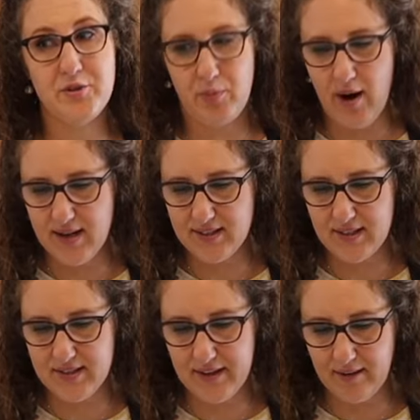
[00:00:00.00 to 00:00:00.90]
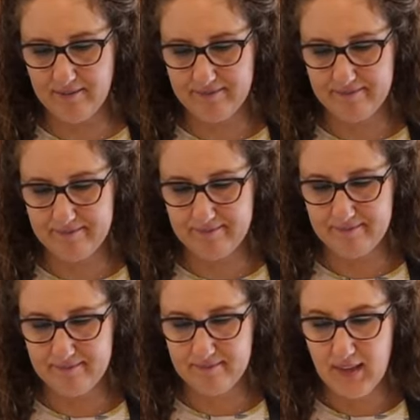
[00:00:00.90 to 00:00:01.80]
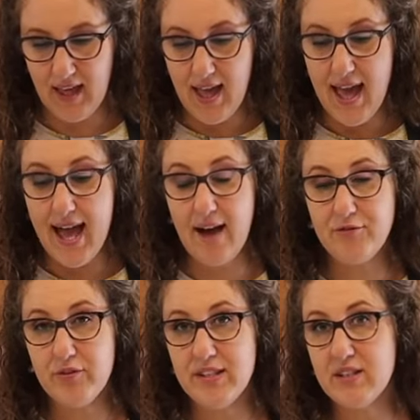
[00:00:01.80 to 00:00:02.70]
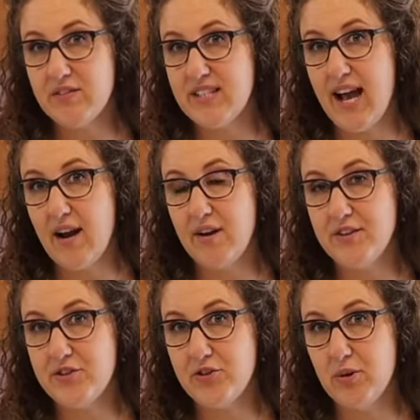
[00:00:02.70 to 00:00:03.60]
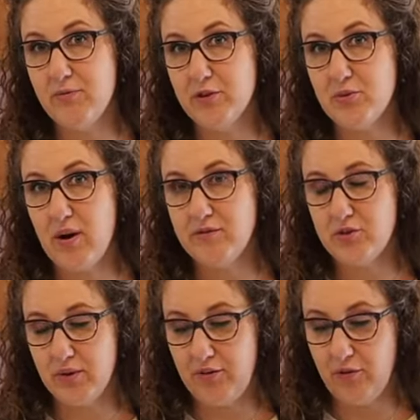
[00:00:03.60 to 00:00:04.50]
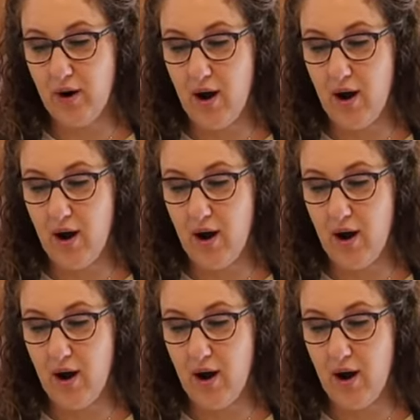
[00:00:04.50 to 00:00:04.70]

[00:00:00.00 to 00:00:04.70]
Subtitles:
to processing. After these have sat undisturbed for 12 to 24